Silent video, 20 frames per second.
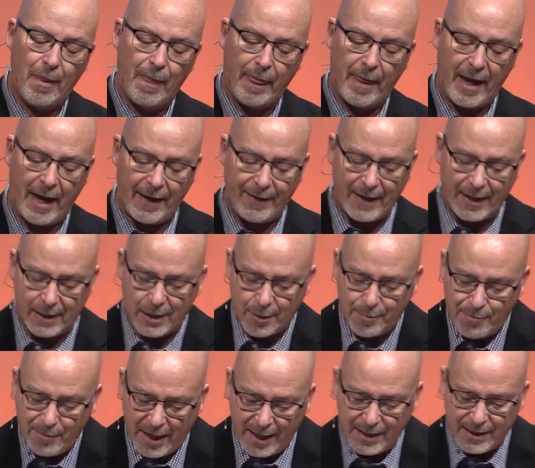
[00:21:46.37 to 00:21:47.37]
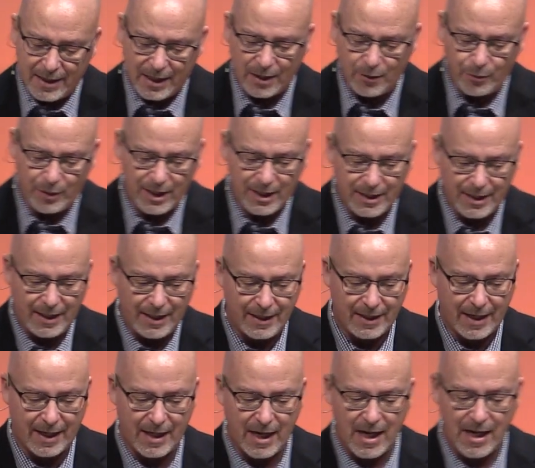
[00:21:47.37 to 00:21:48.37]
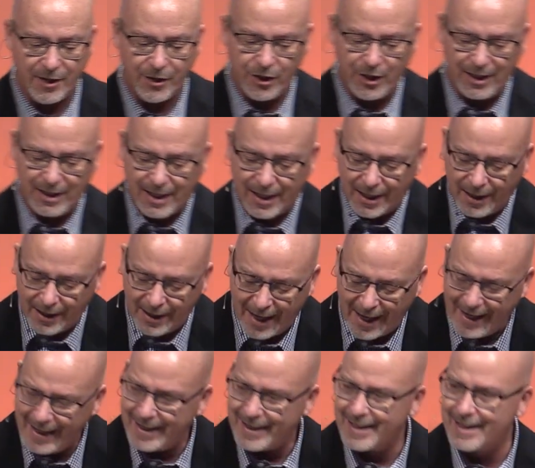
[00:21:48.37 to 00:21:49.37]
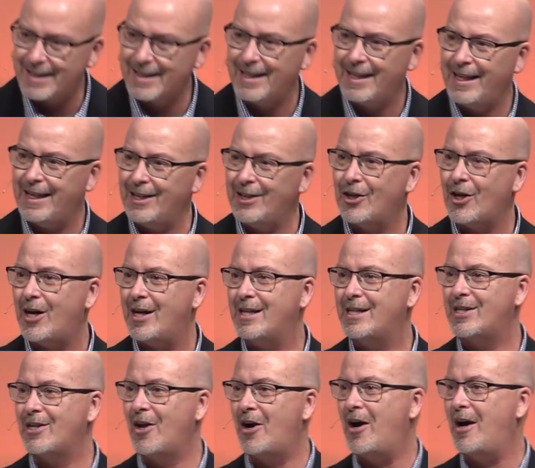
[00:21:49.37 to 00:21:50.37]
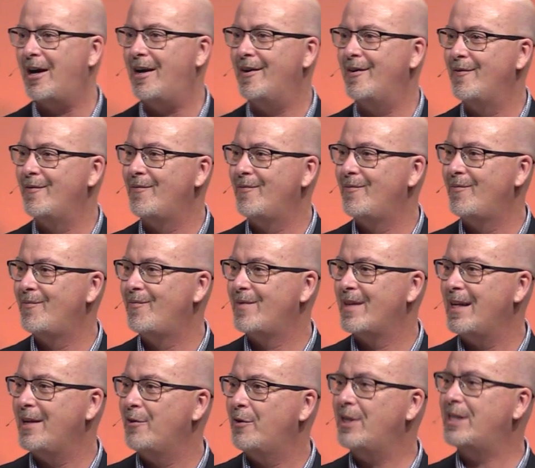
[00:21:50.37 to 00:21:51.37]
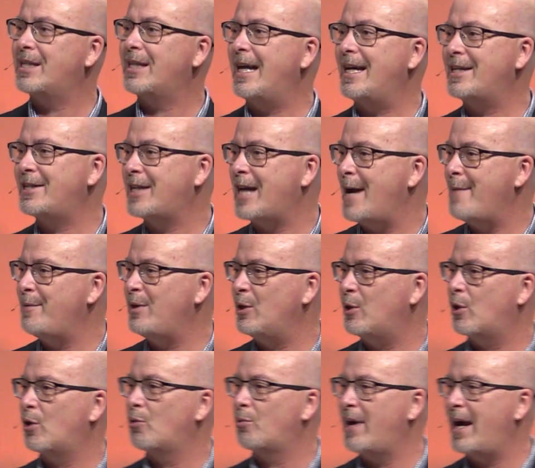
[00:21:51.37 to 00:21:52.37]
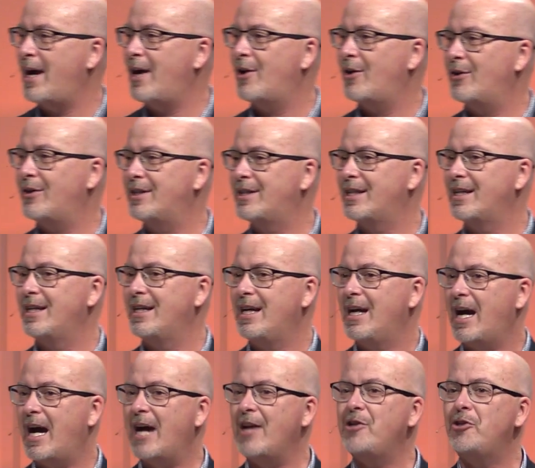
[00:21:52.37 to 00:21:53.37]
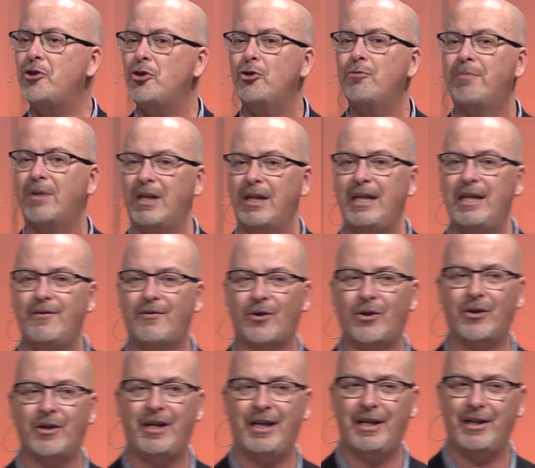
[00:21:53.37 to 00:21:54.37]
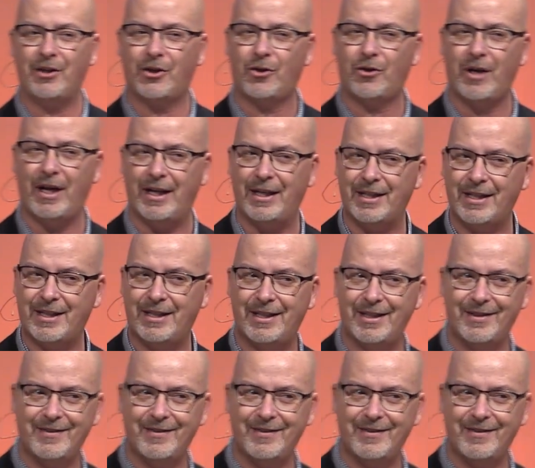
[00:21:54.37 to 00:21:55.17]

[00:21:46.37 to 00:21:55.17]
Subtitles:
And that's amazing. And we see that she delights in God's law. When's the last time you were around a new believer in Christ?